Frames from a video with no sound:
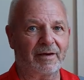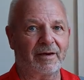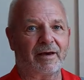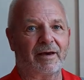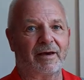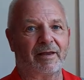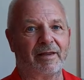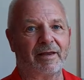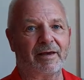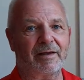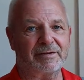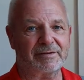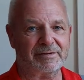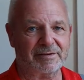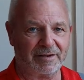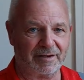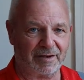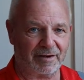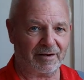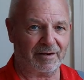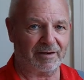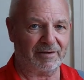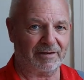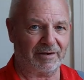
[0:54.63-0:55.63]
And that's the
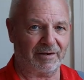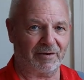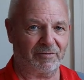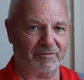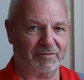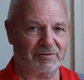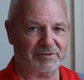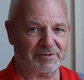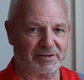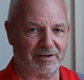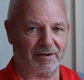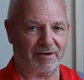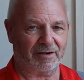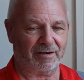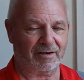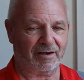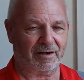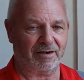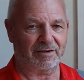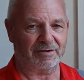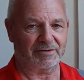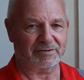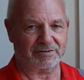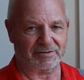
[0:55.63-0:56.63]
idea of the
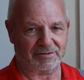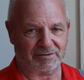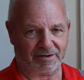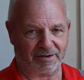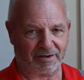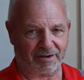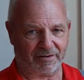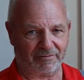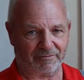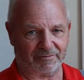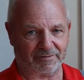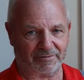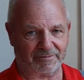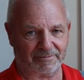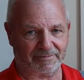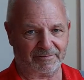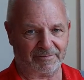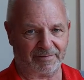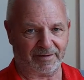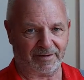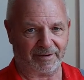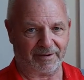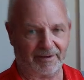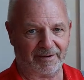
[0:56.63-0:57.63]
staircase to heaven,
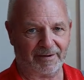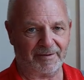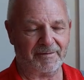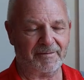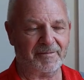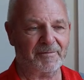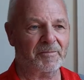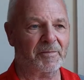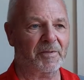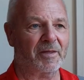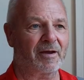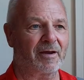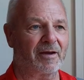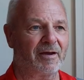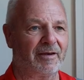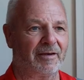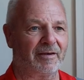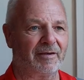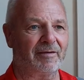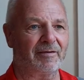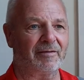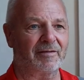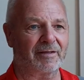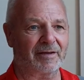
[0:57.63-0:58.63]
yeah?
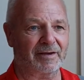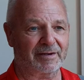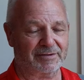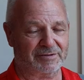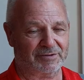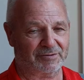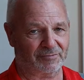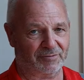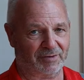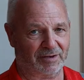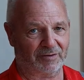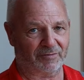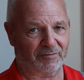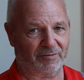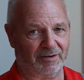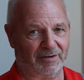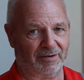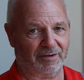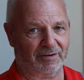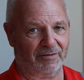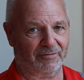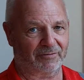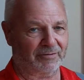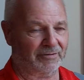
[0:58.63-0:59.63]
i.e. that's the way we're
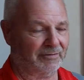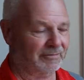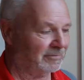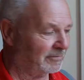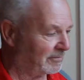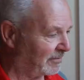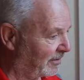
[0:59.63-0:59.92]
going.